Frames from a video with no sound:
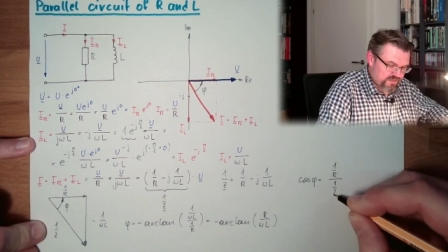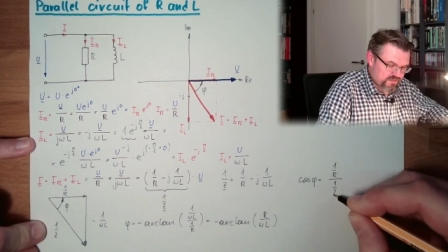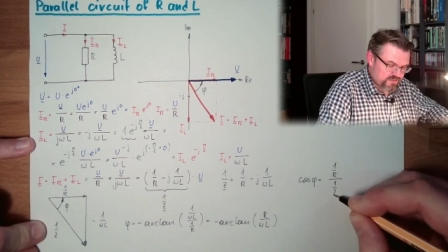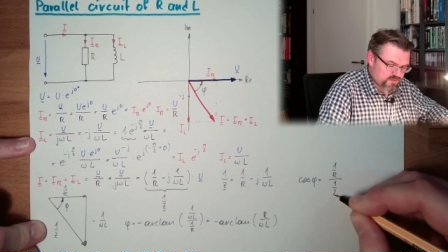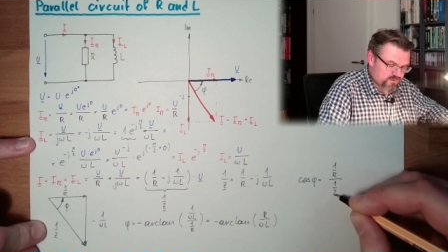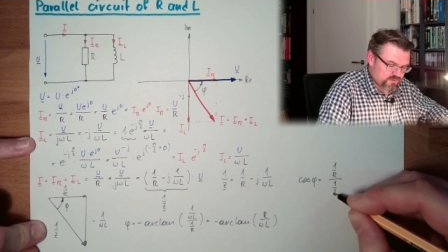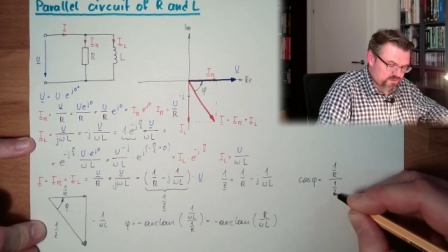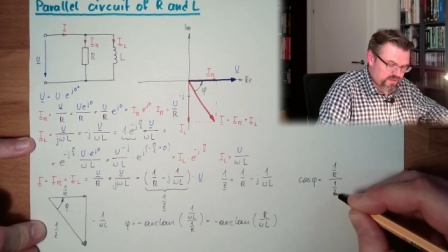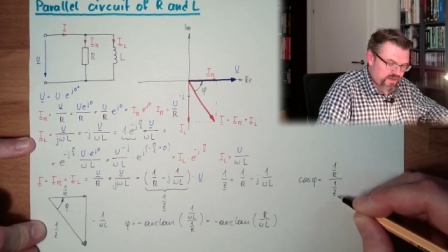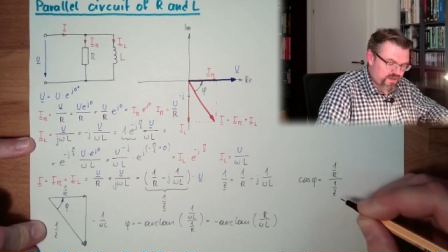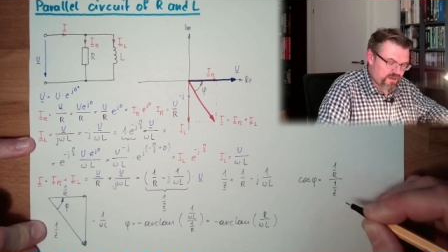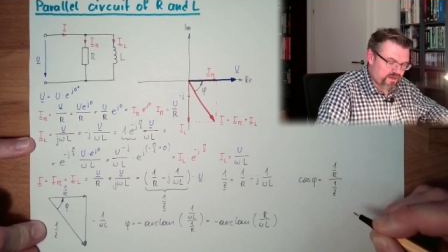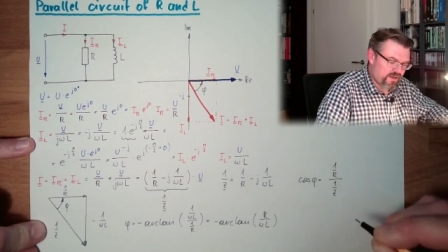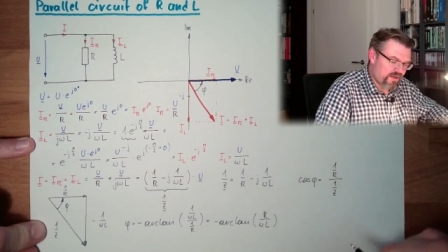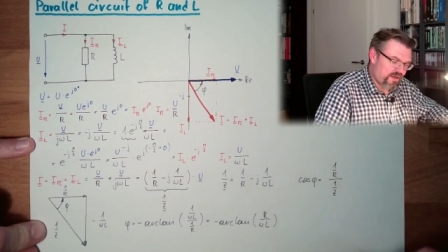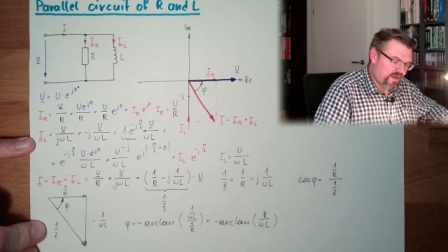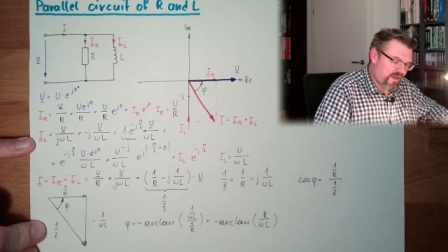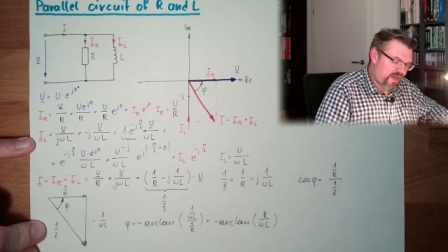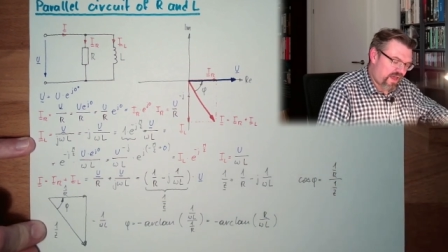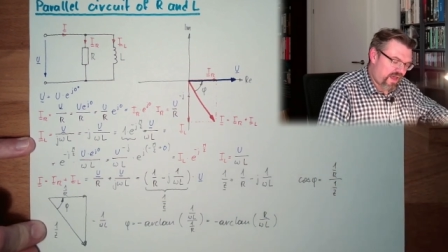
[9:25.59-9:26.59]
So the
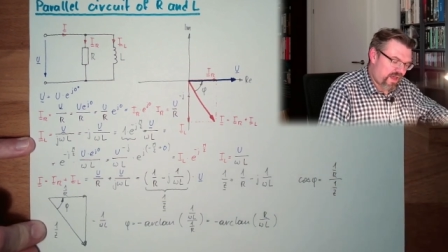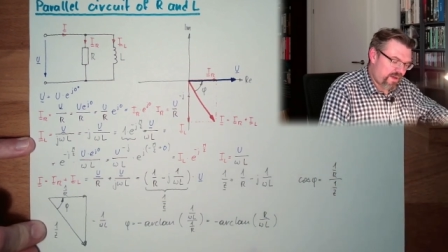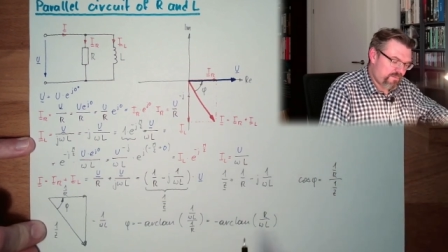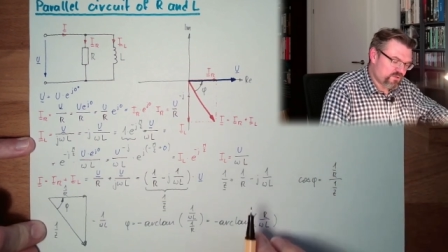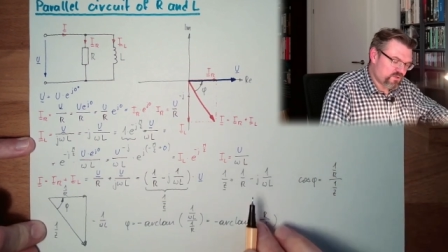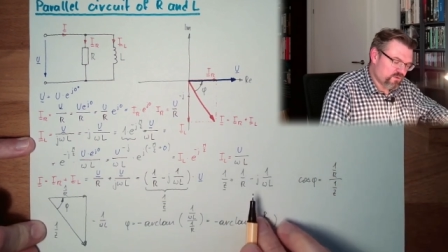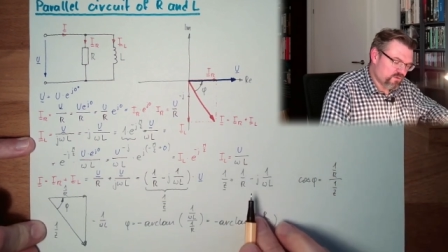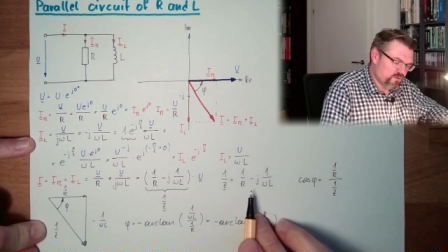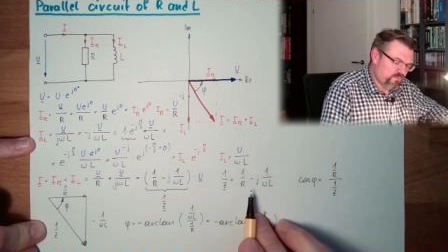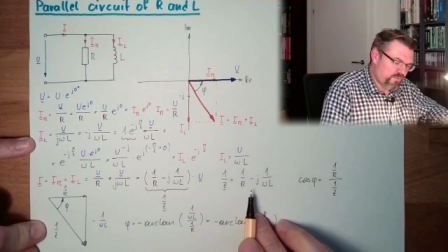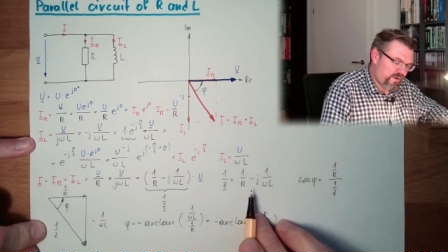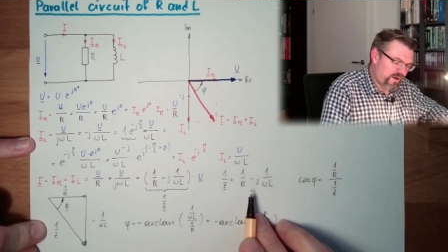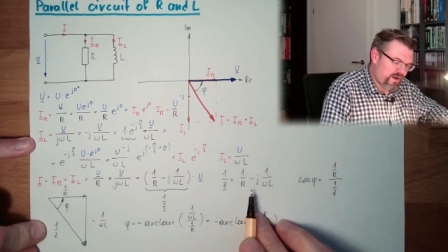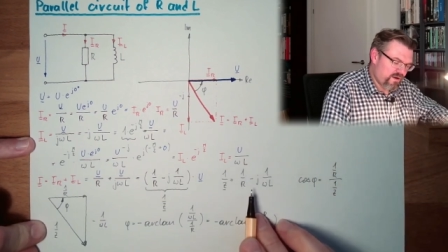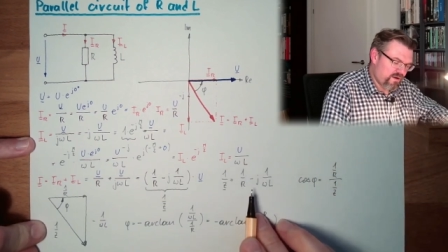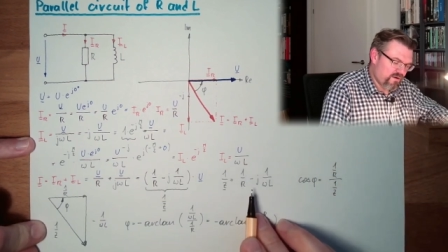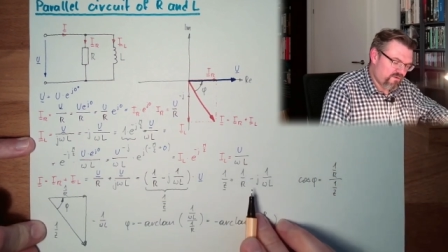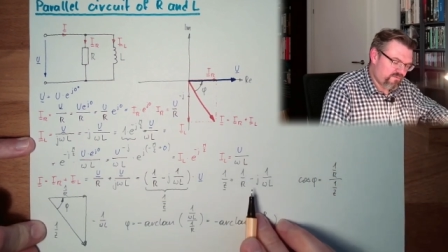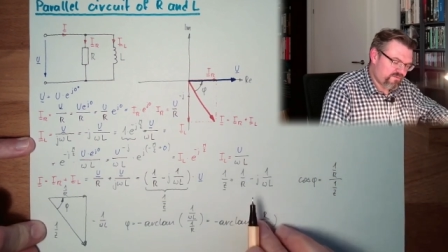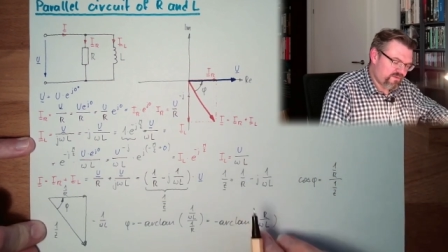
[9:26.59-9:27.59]
absolute
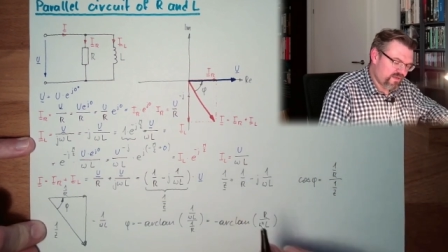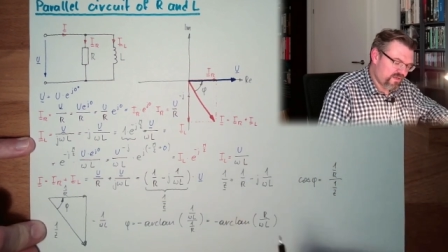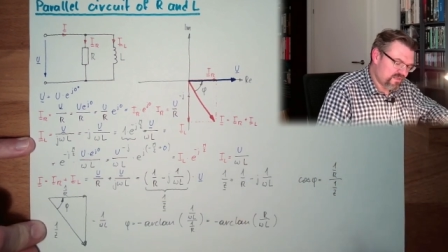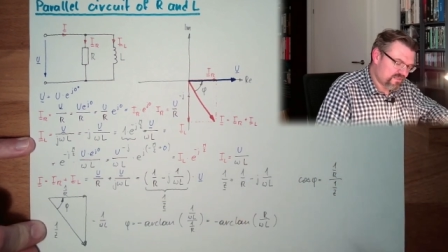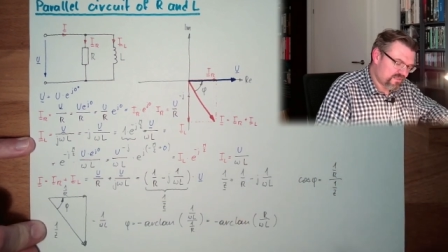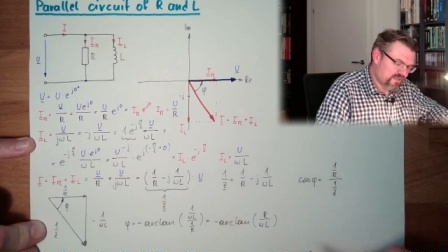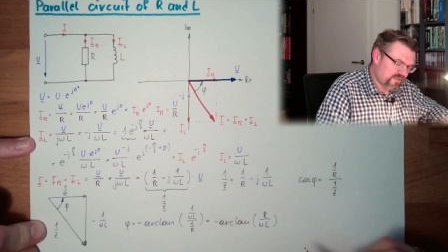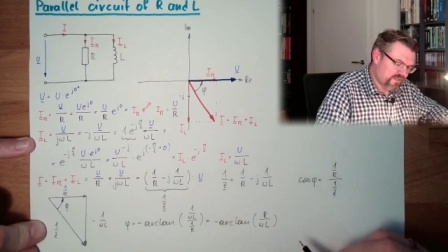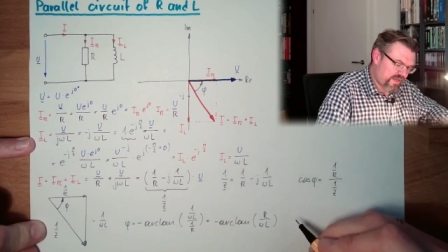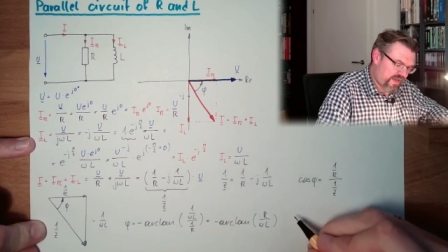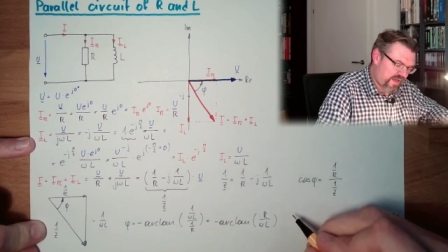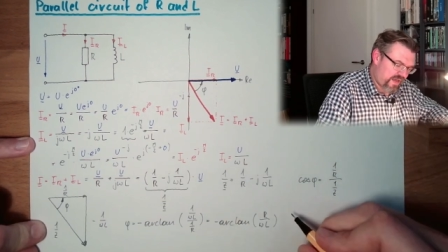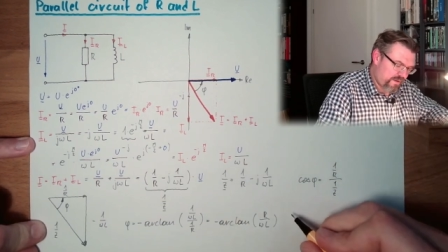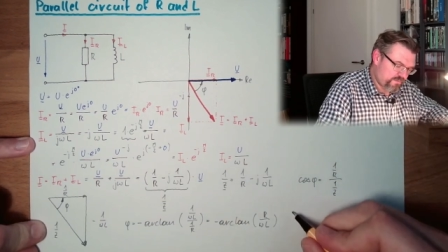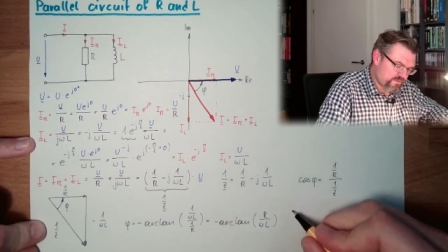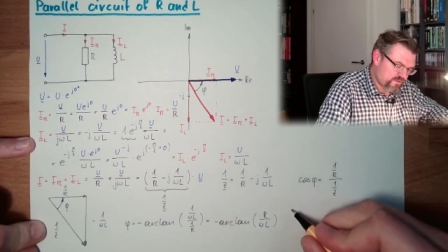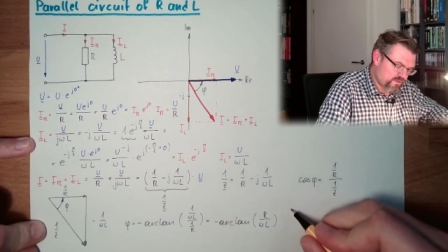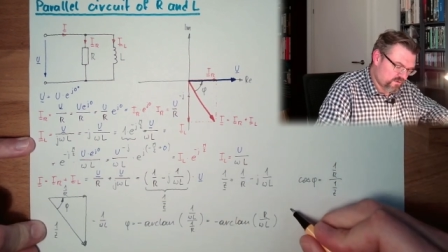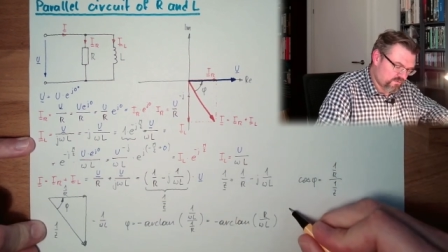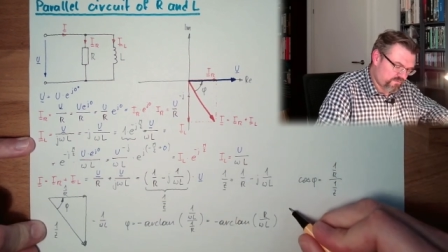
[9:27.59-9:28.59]
value of this and the
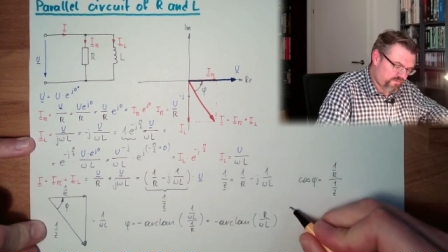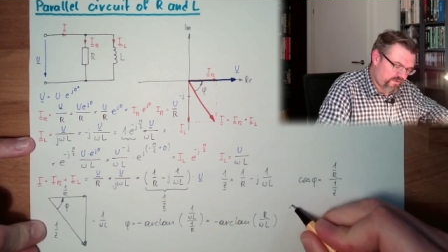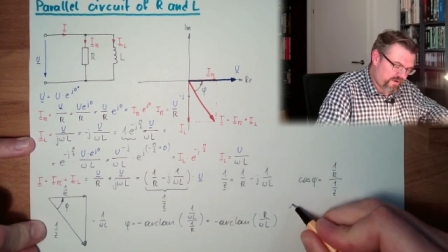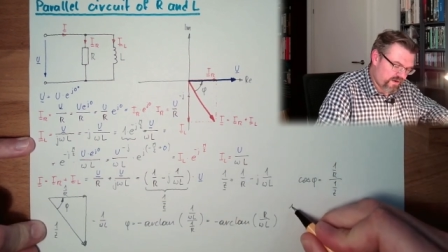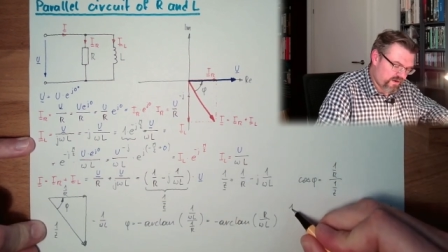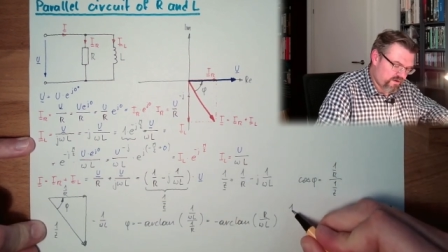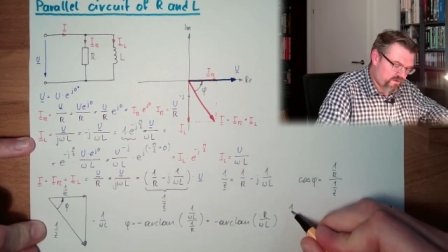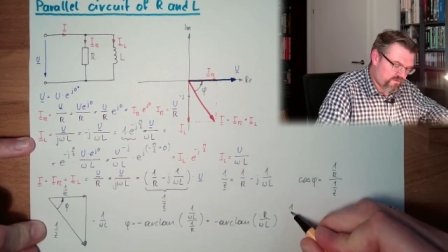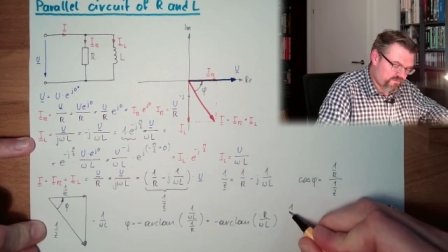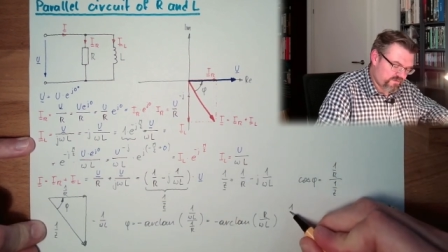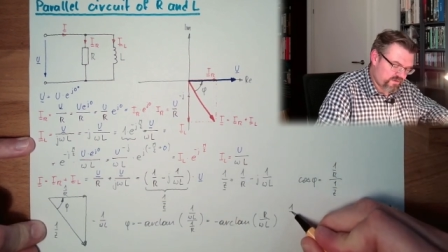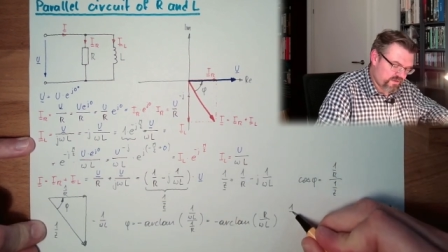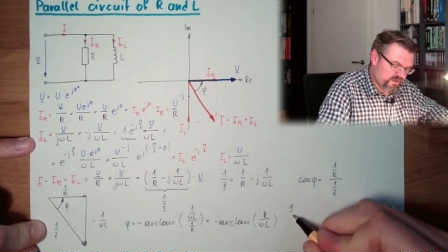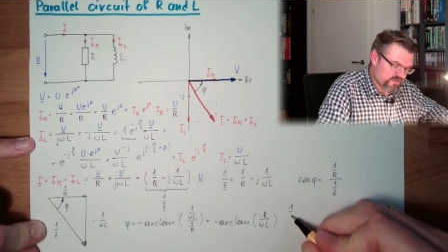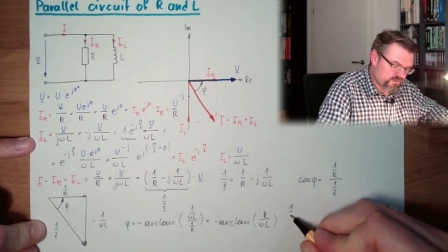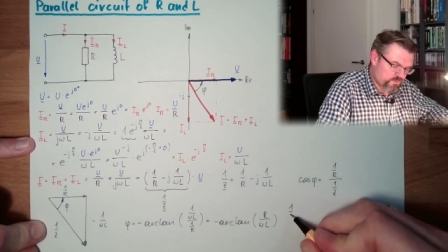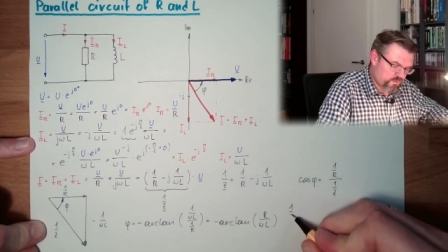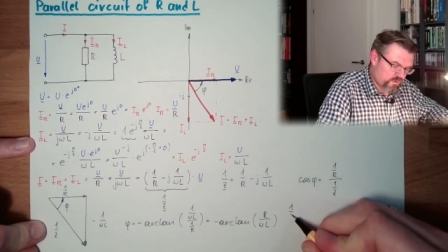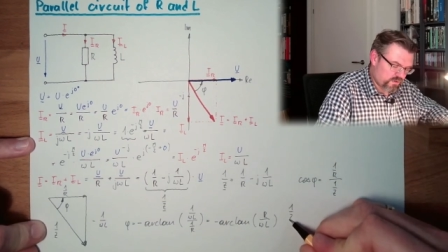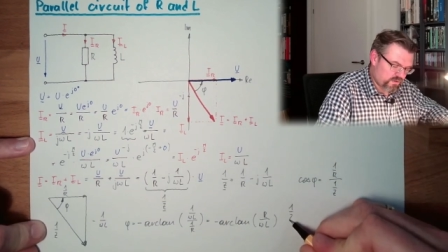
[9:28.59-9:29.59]
absolute value of this
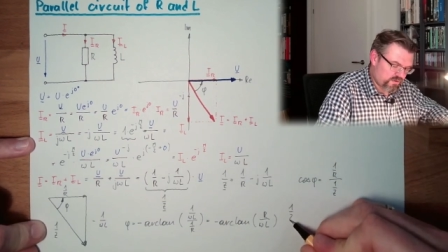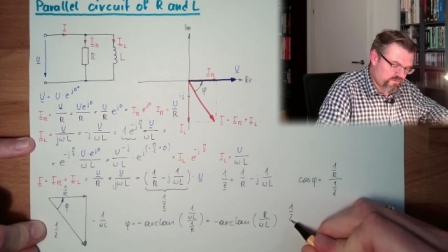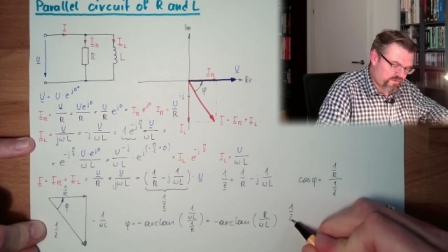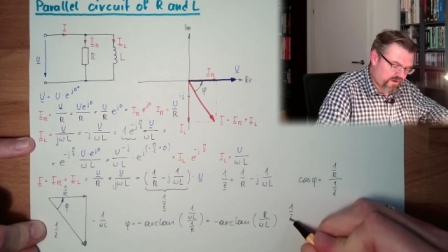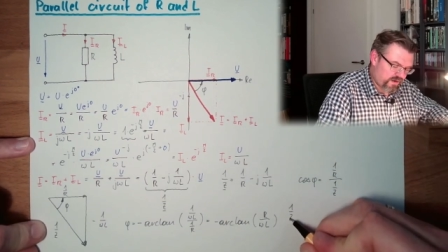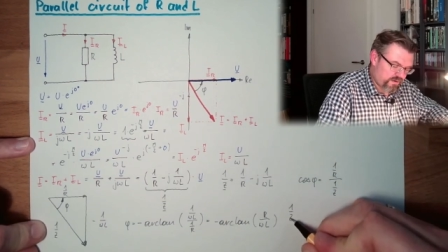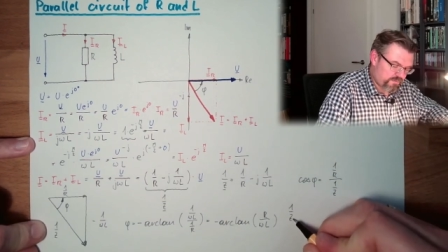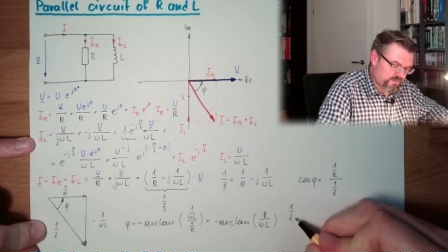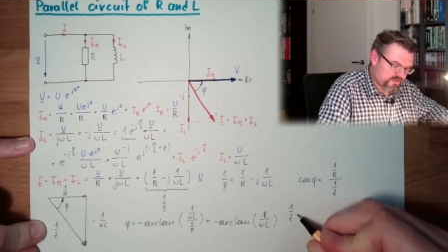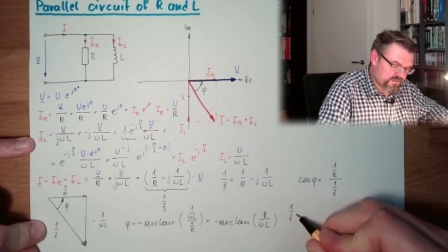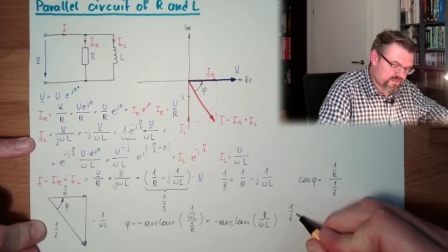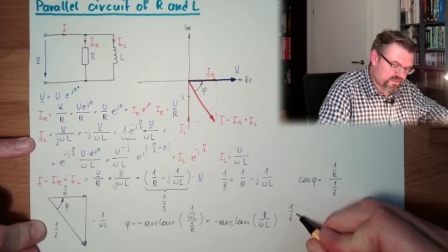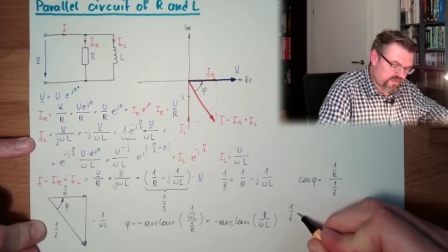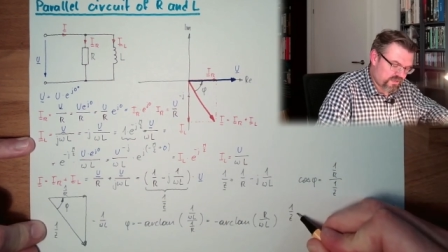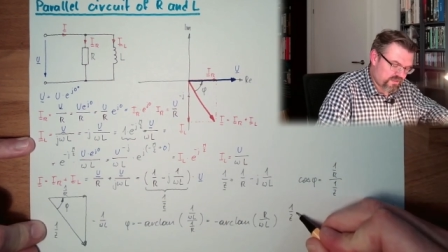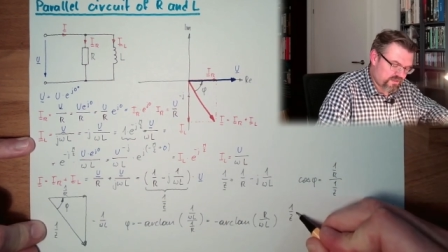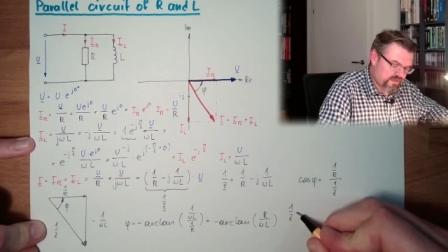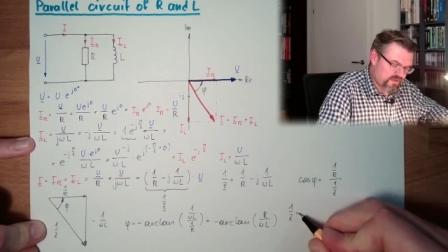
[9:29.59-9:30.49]
1 divided by z